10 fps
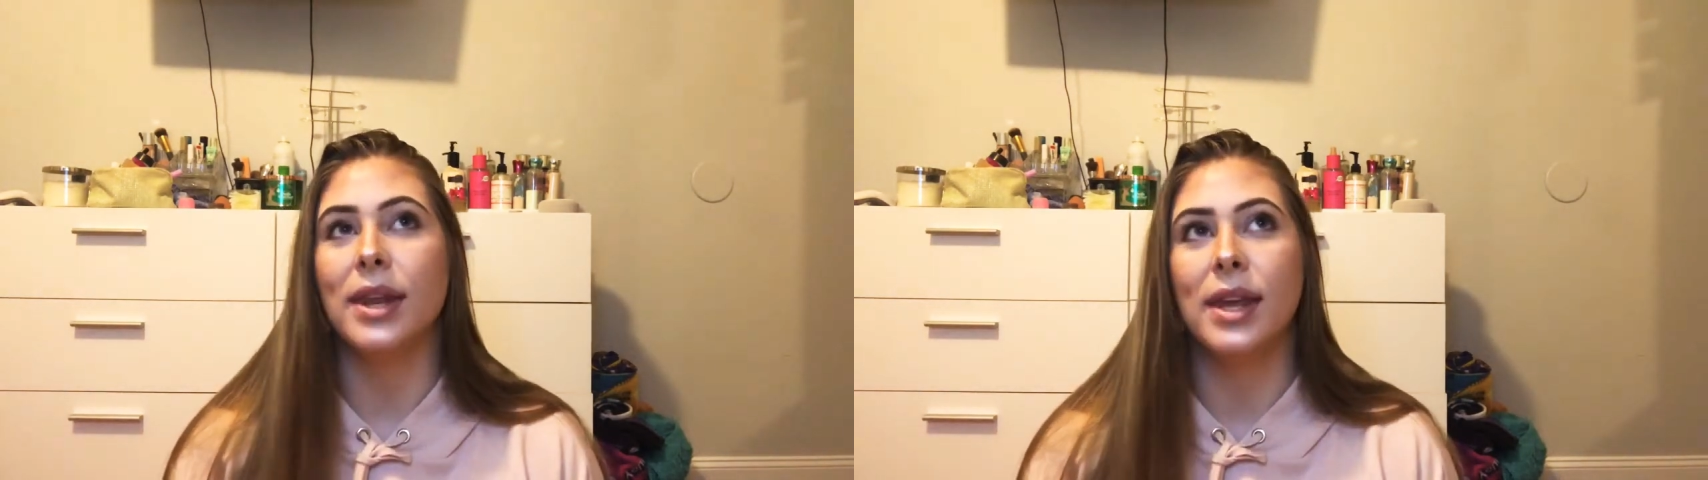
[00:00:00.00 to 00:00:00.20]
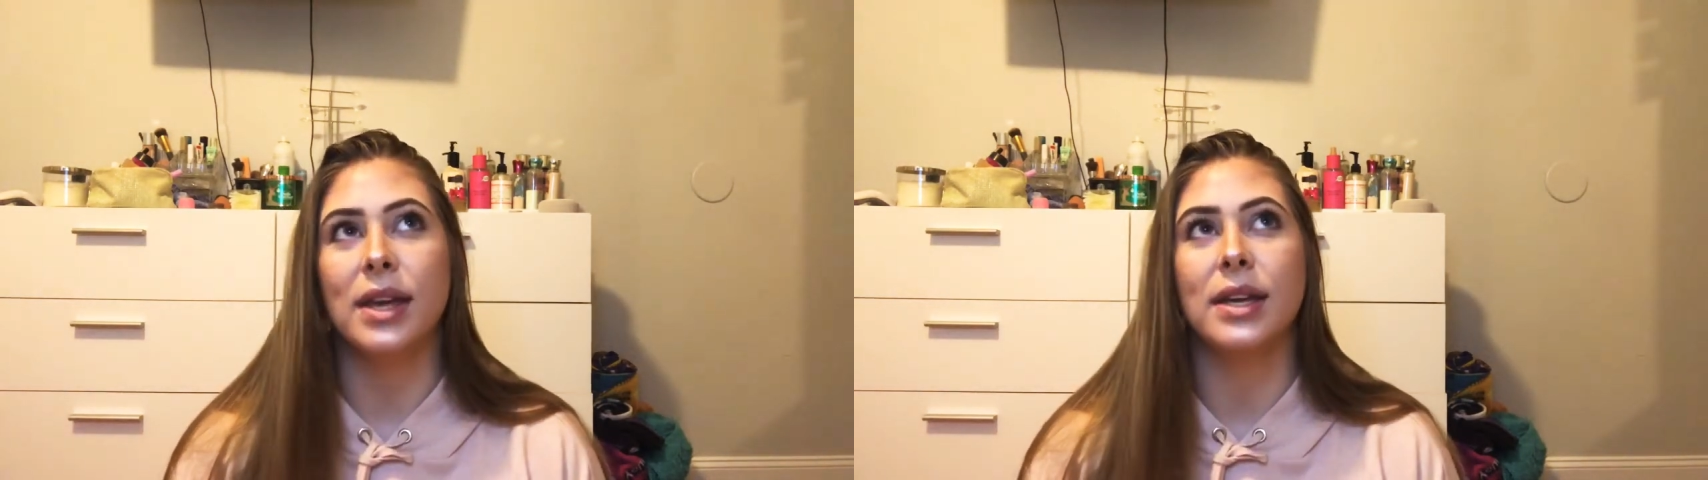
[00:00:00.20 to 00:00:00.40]

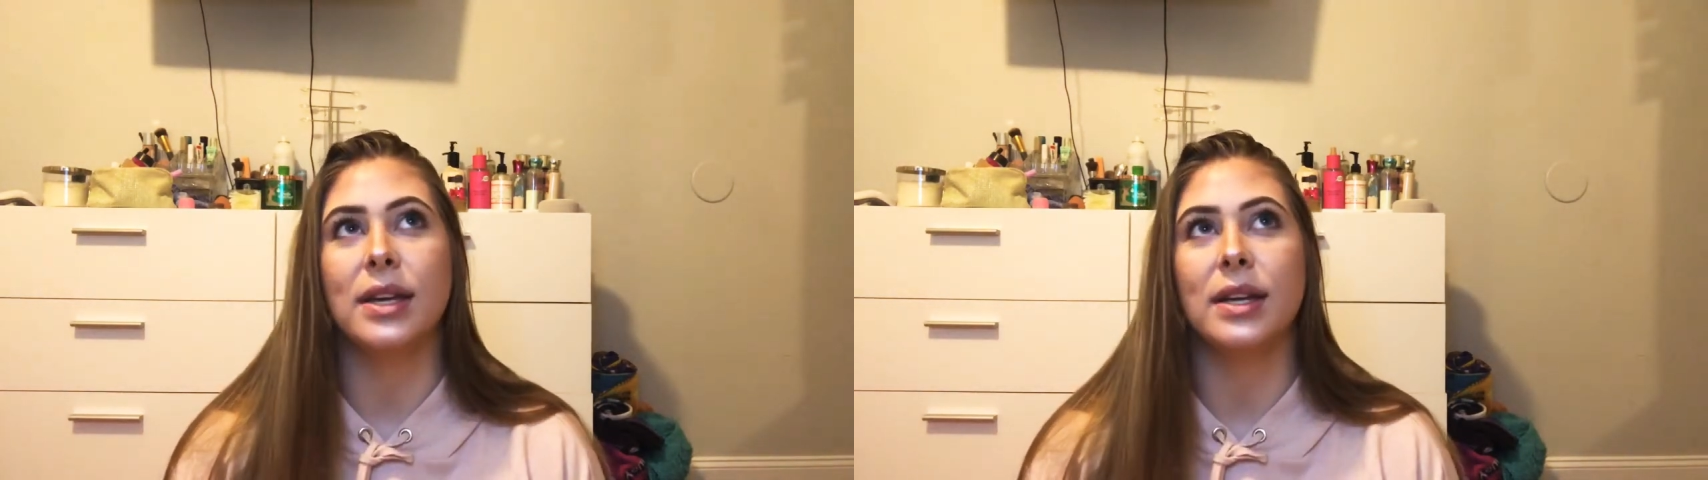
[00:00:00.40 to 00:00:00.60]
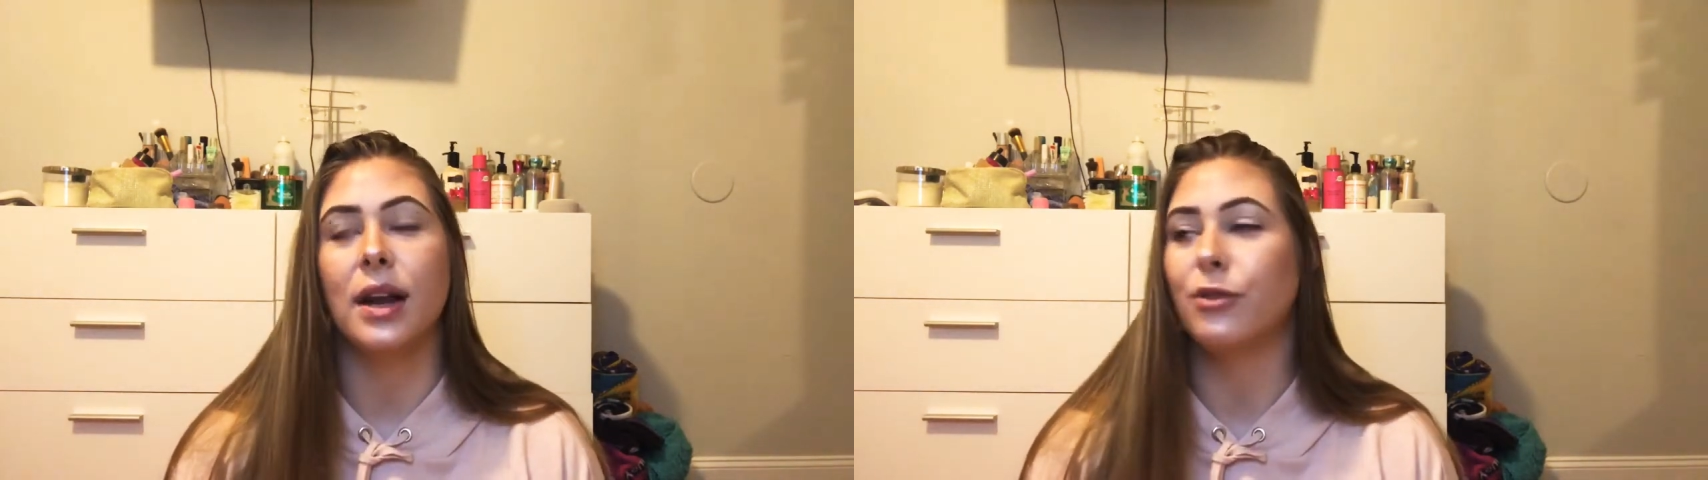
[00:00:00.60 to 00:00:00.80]

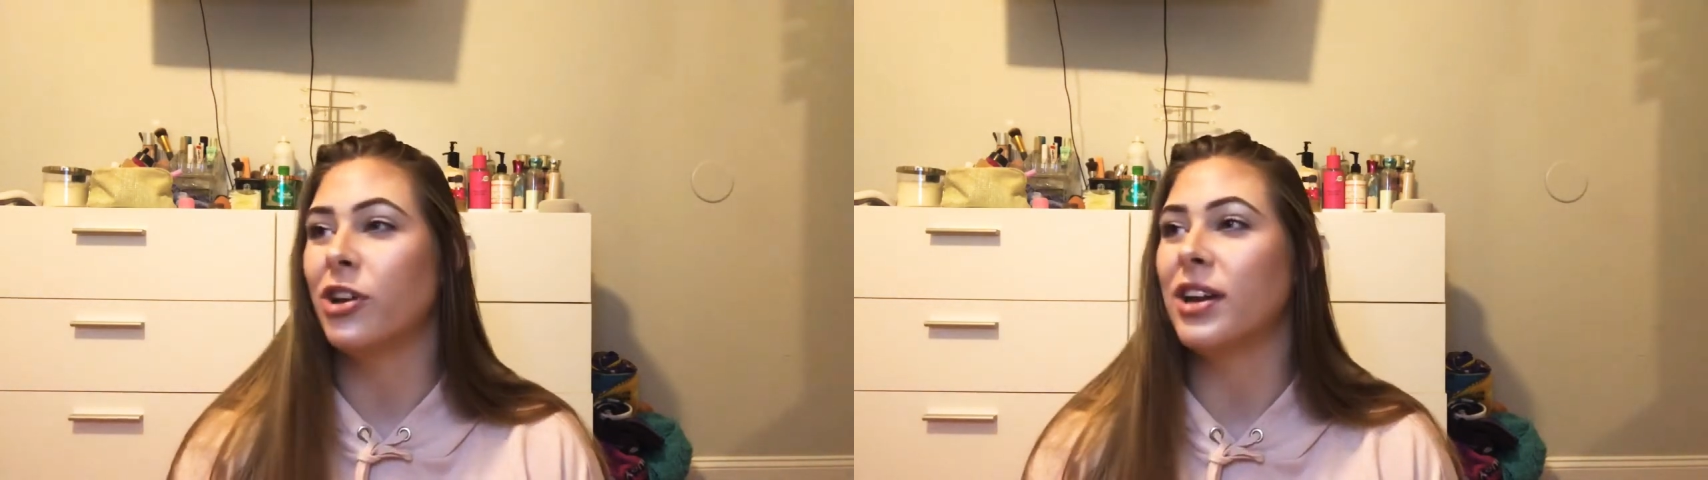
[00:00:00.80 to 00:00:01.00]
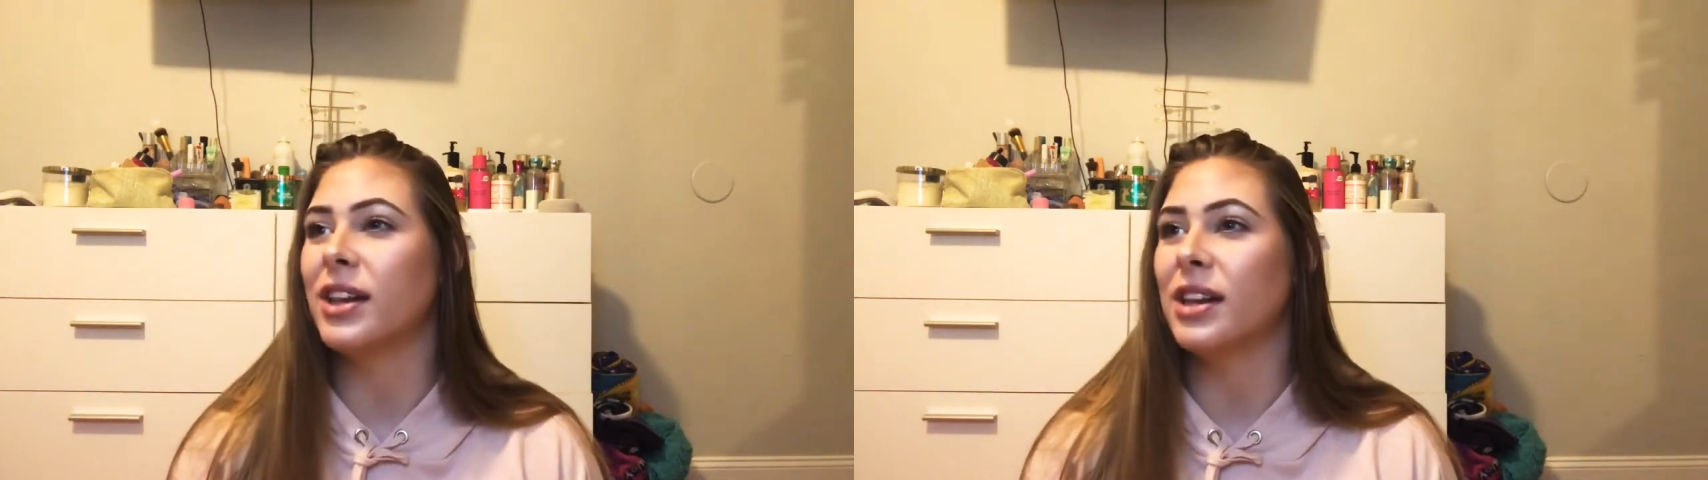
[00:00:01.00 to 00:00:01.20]
then I'm
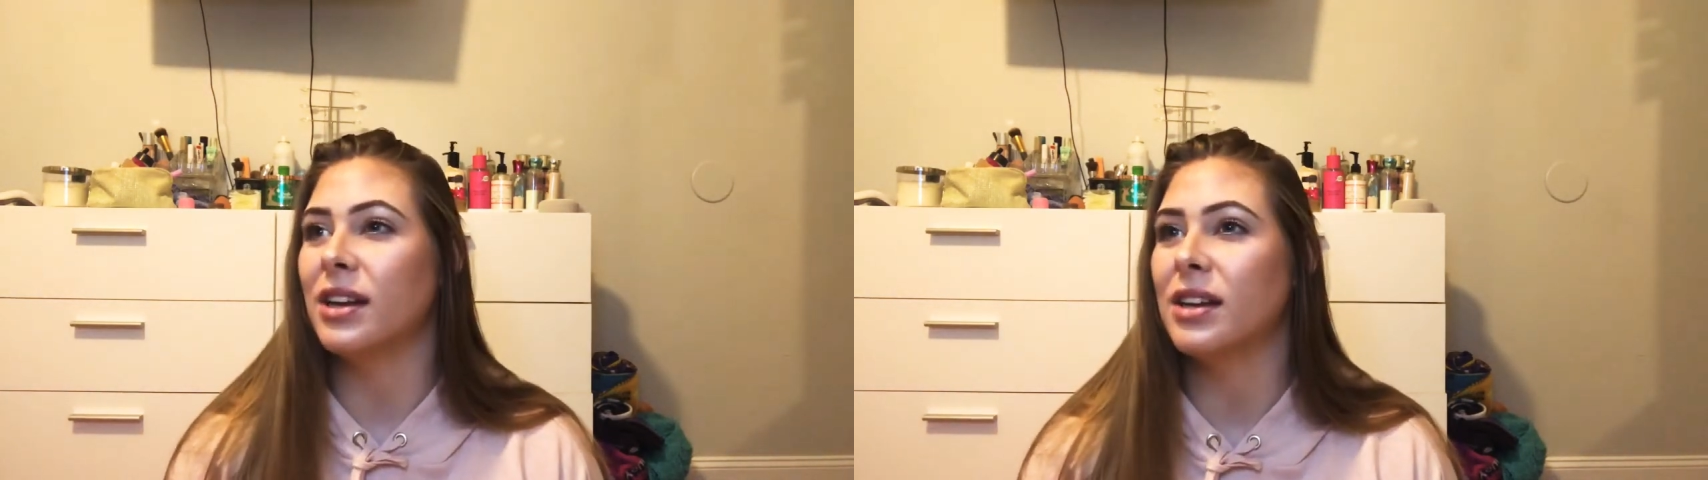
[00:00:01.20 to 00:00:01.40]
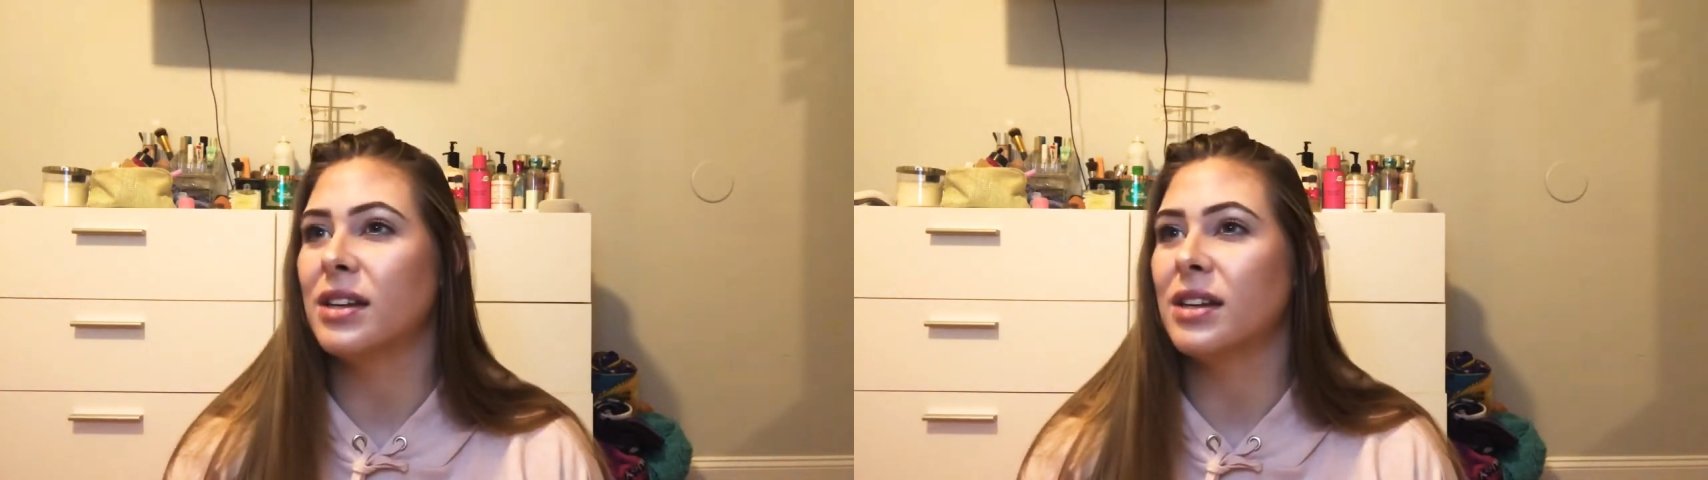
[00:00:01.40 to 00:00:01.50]
trying to think